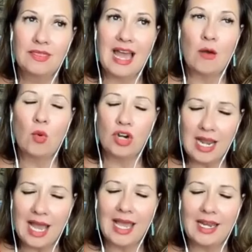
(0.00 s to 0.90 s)
that we're
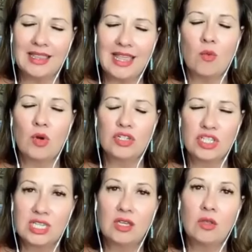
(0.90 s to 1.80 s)
not, that we're
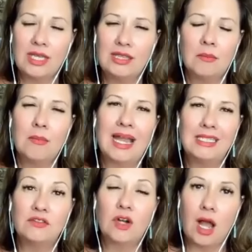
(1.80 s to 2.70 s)
still in the
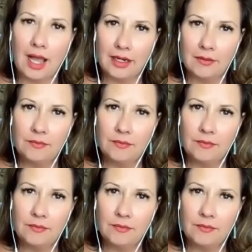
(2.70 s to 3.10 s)
mind of God.